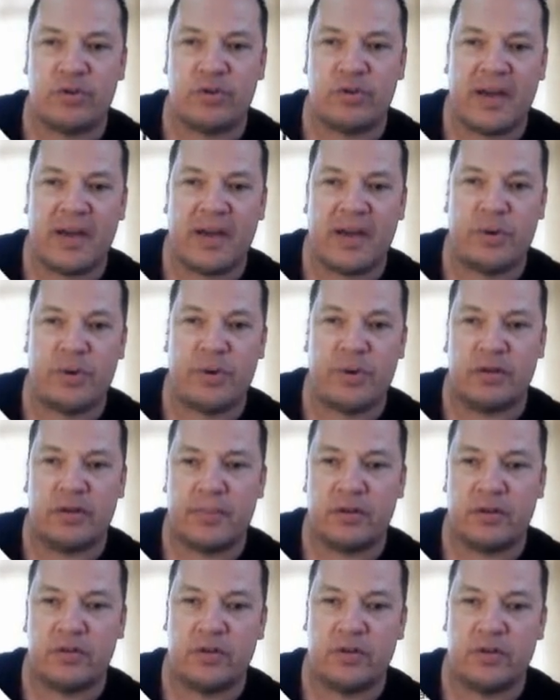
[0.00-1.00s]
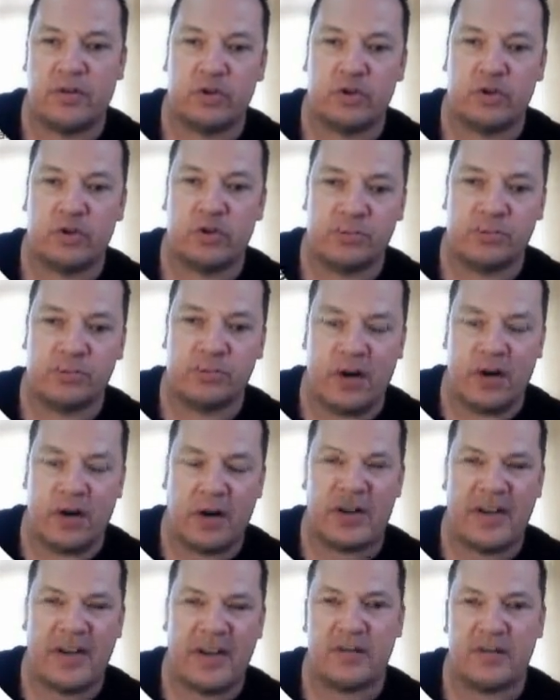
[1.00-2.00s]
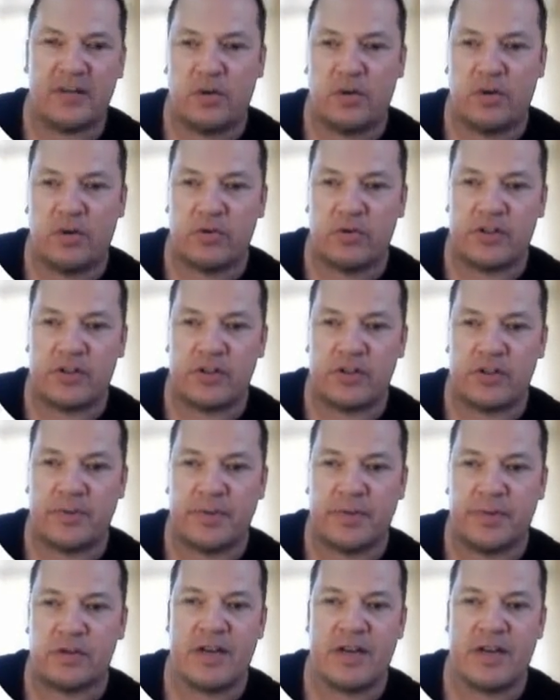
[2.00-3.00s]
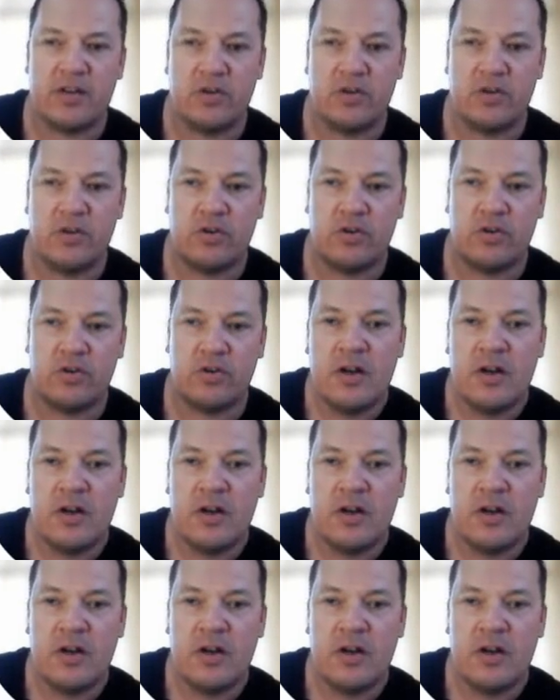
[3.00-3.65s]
point about those amazing bonuses, because when you